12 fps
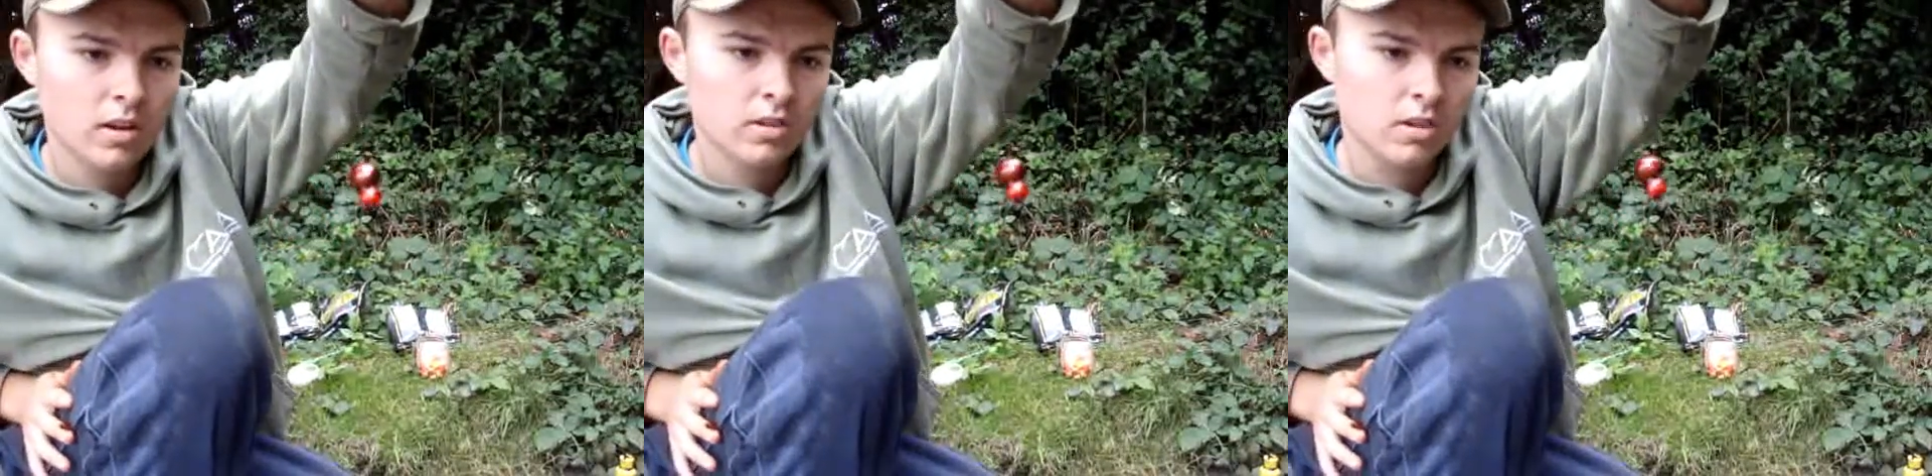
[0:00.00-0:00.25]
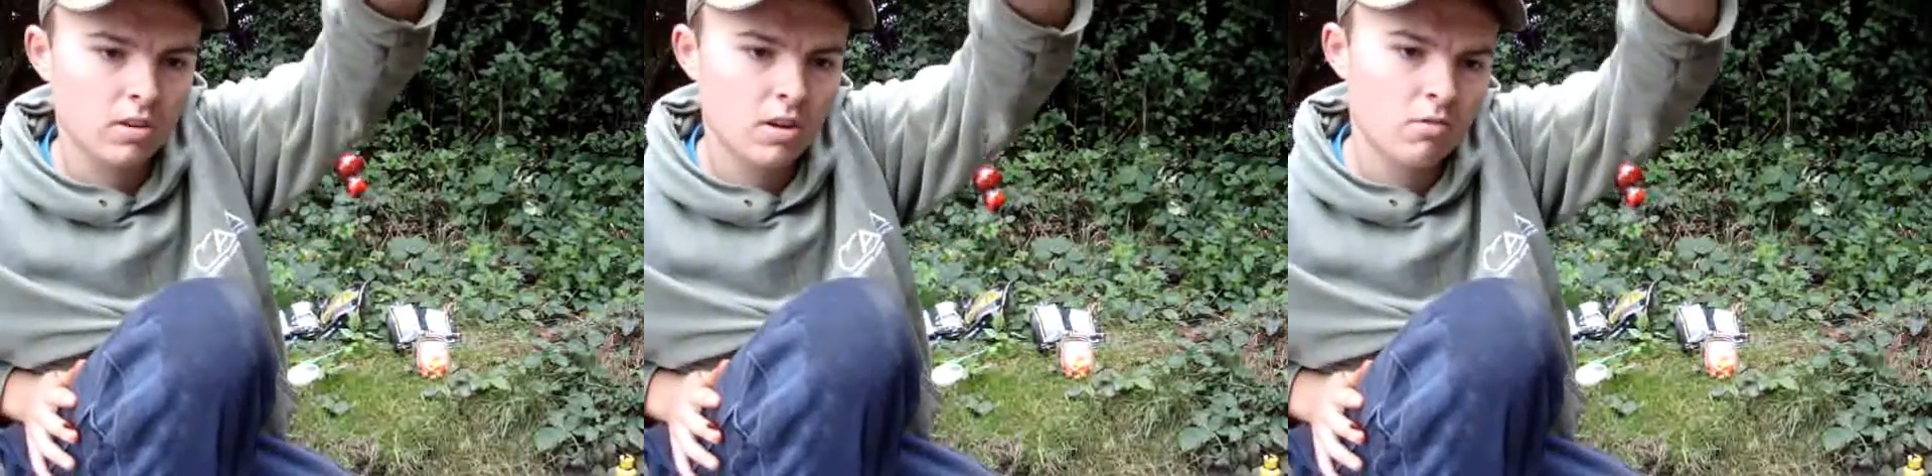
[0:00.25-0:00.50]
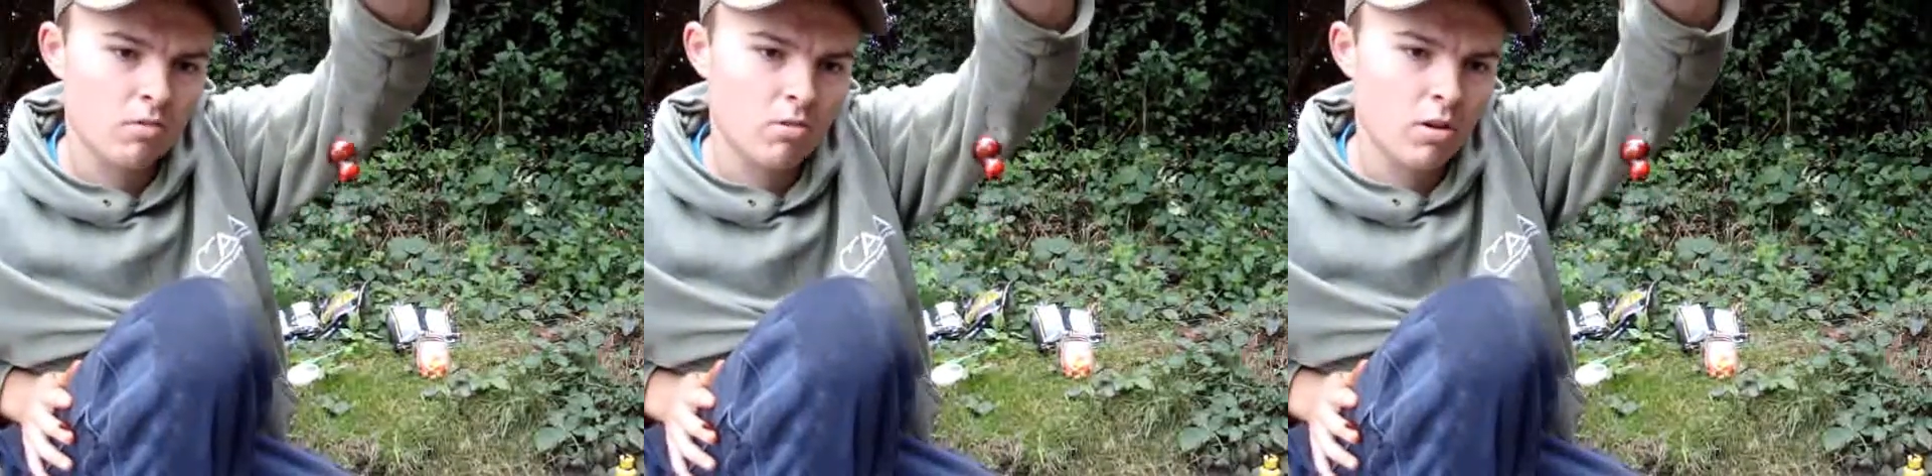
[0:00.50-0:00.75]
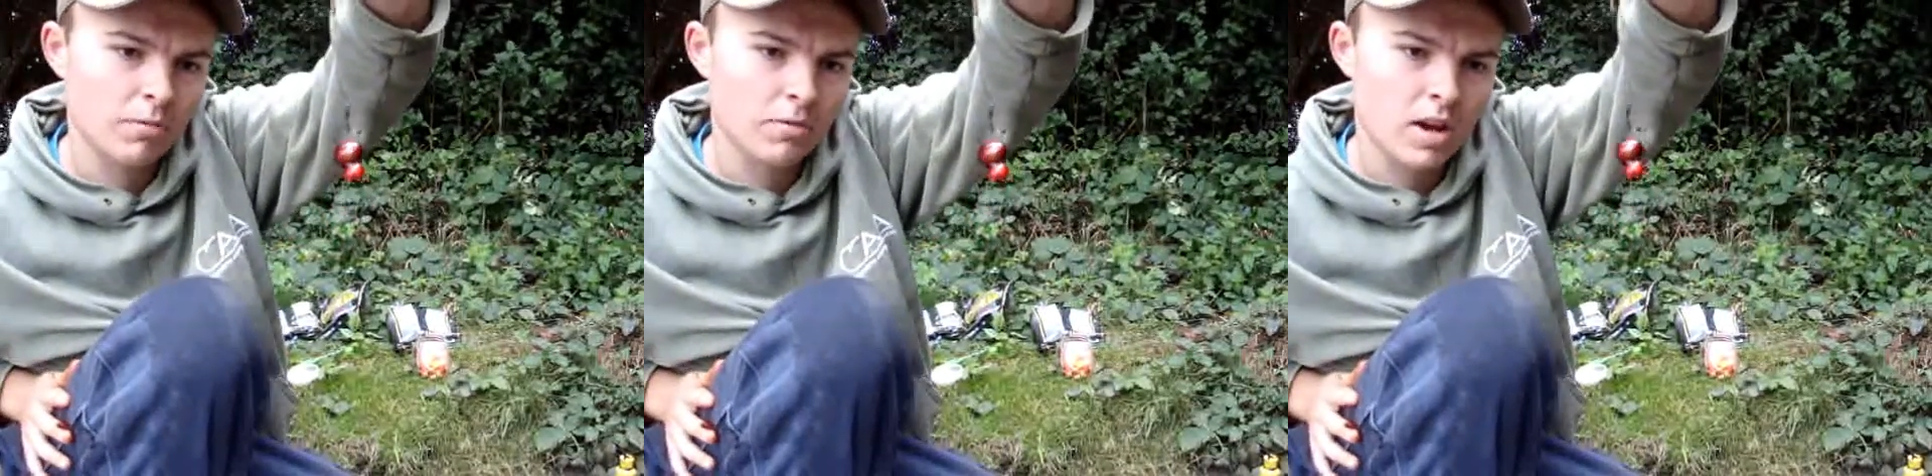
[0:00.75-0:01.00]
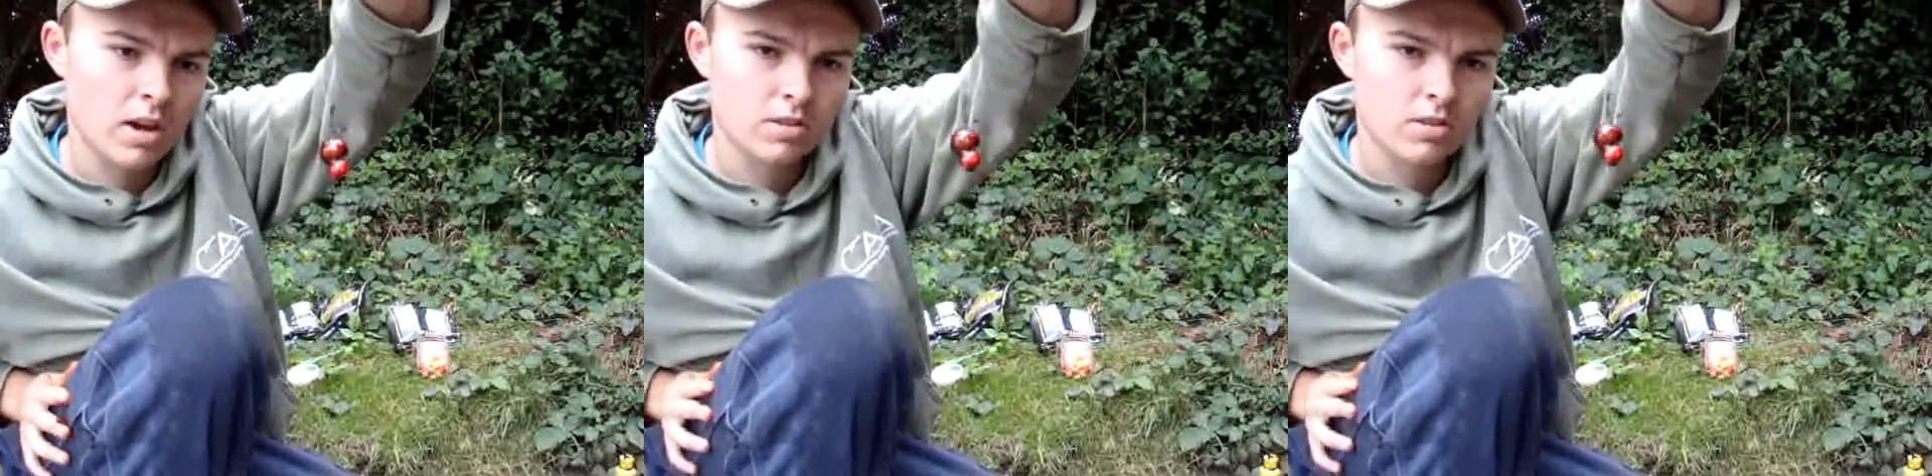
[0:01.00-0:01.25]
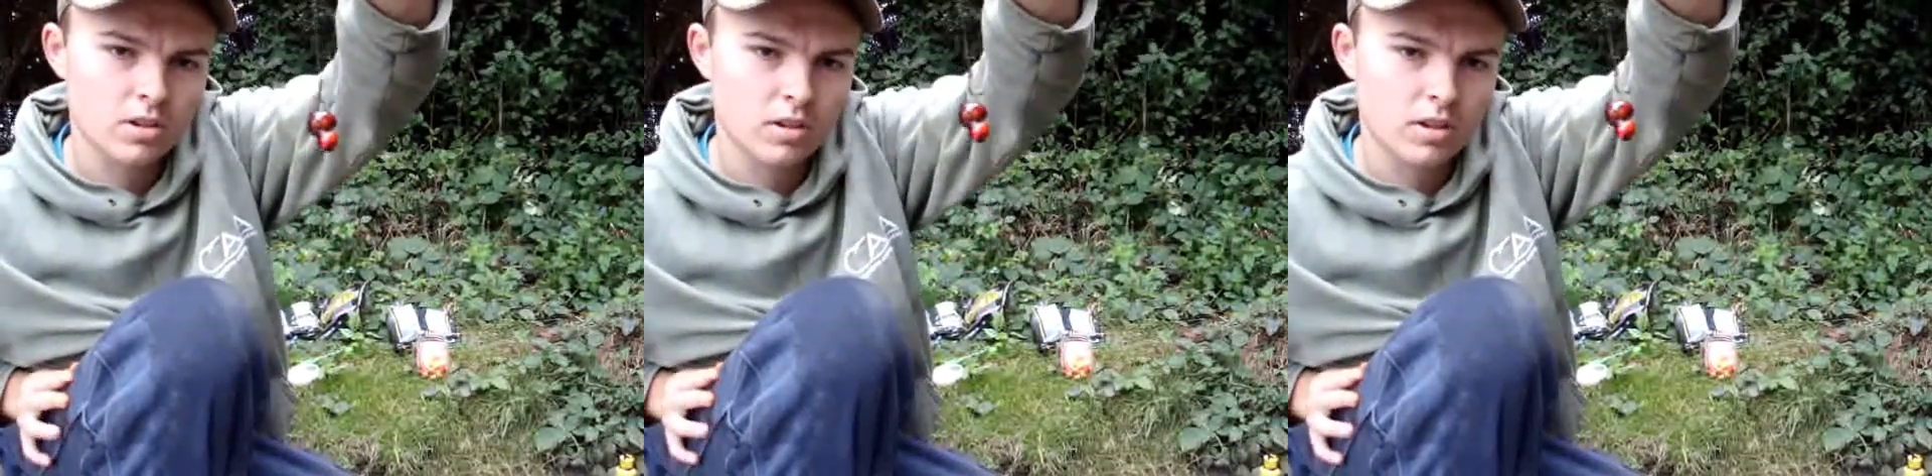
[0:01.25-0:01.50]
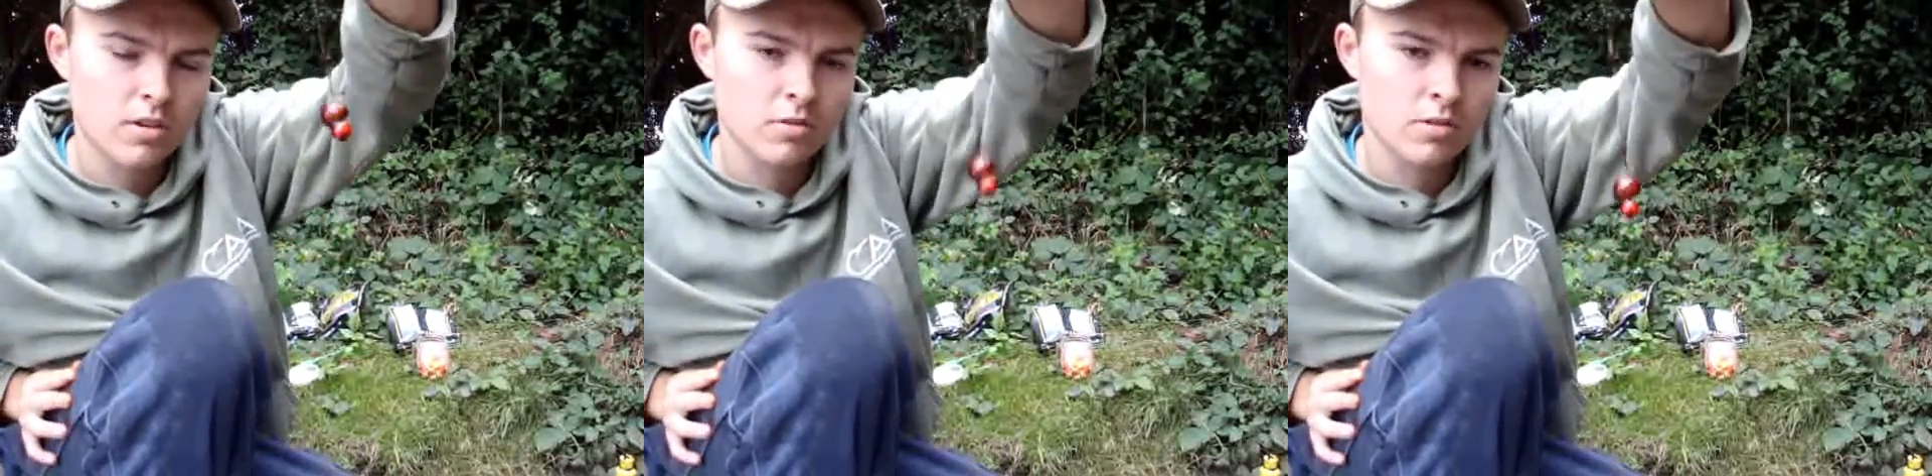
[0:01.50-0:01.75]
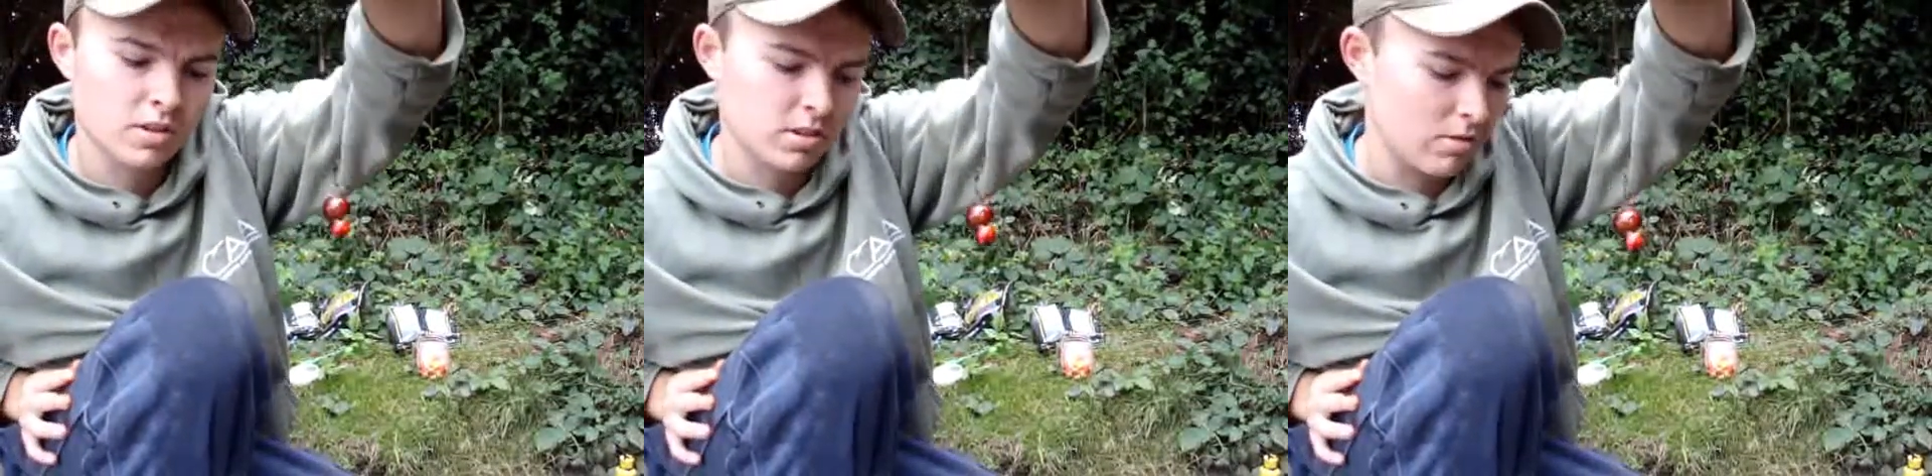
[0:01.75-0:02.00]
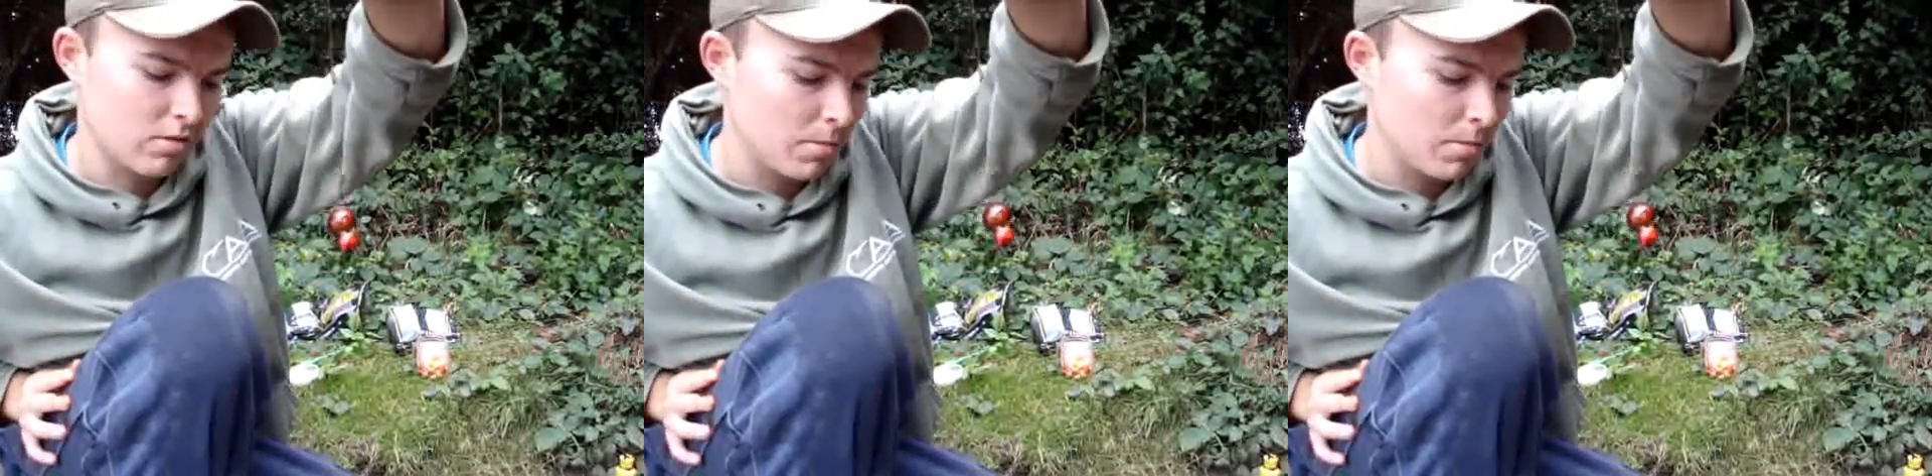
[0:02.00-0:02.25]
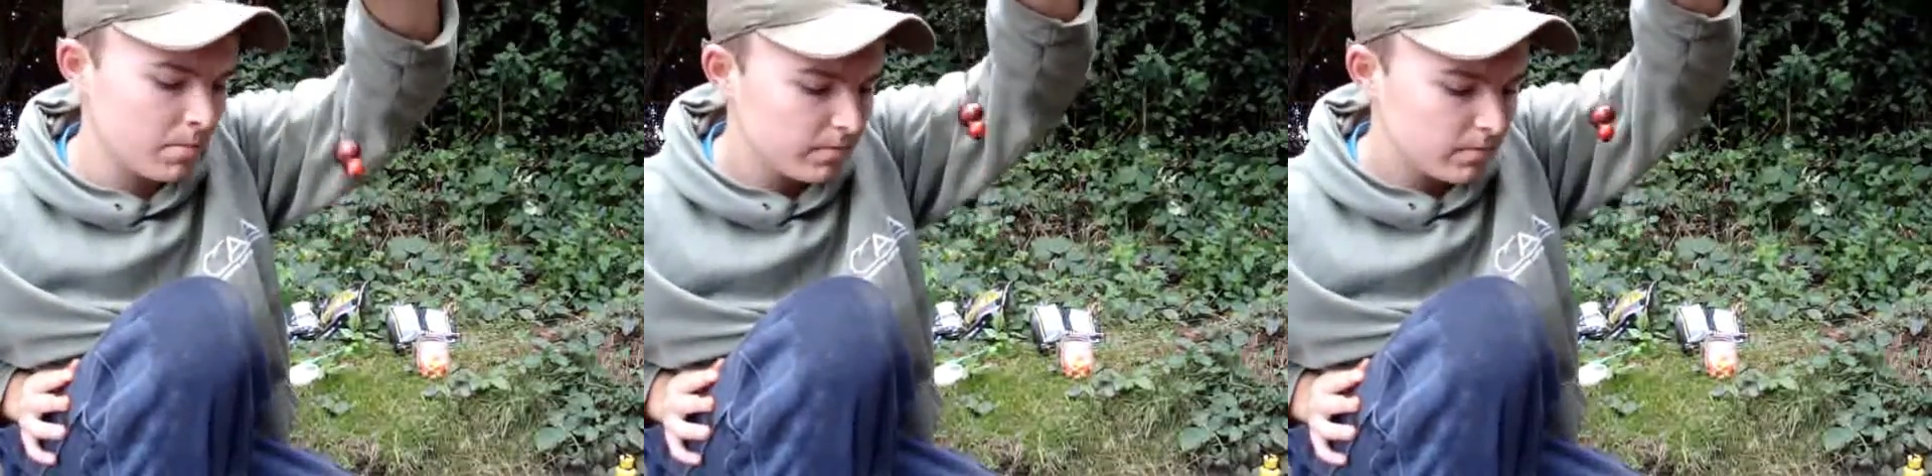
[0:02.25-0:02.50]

So get on Craft Catcher, get on their syrup,